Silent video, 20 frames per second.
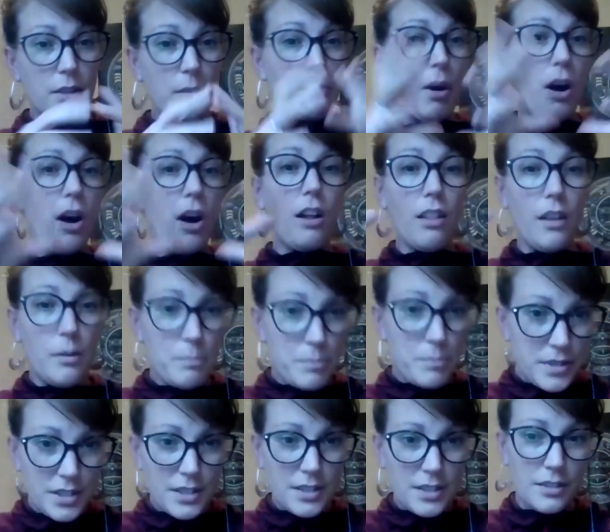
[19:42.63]
The
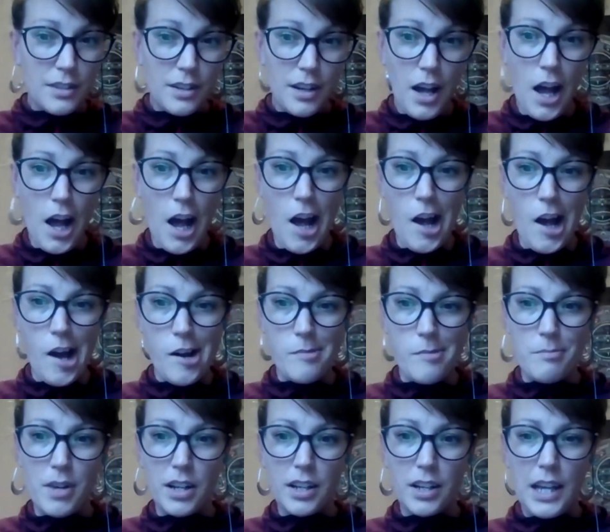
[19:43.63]
polyps
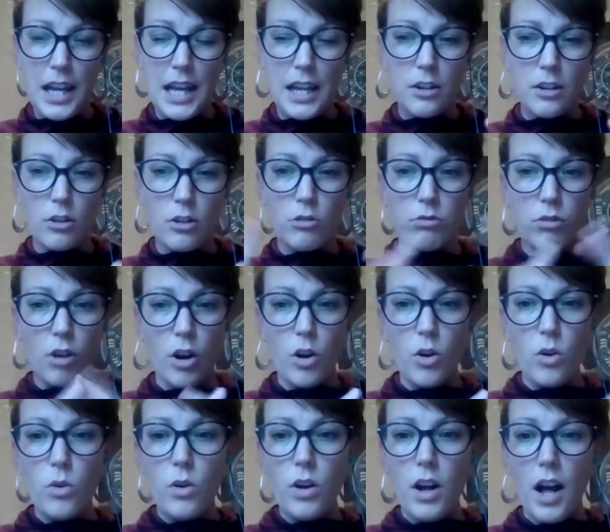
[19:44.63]
can
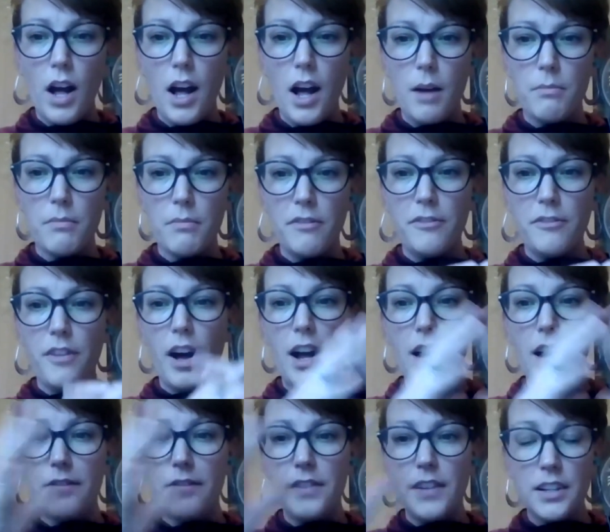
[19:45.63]
grow
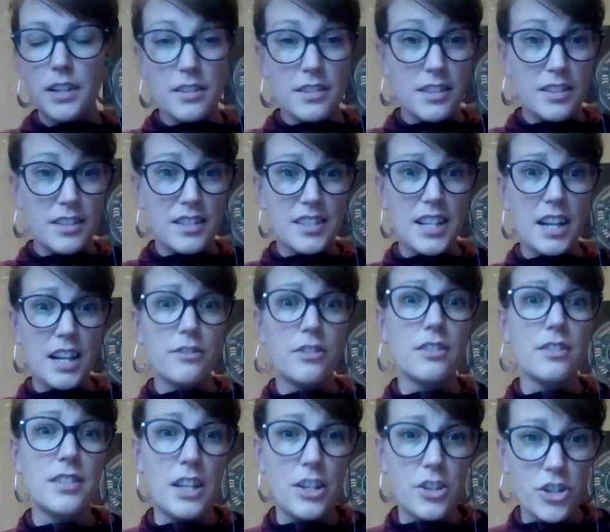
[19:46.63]
5 years into
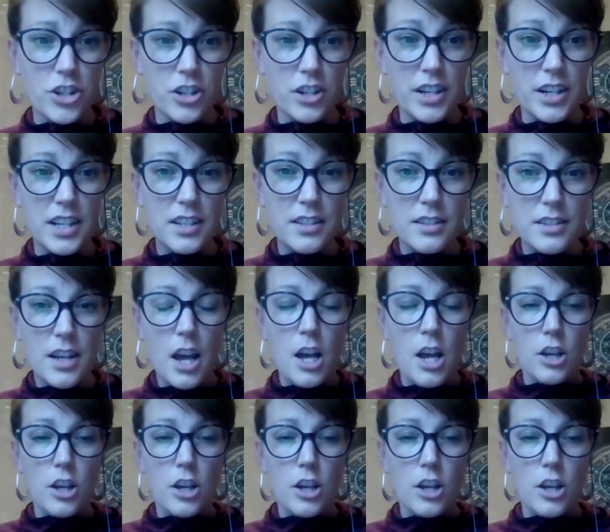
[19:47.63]
several centuries.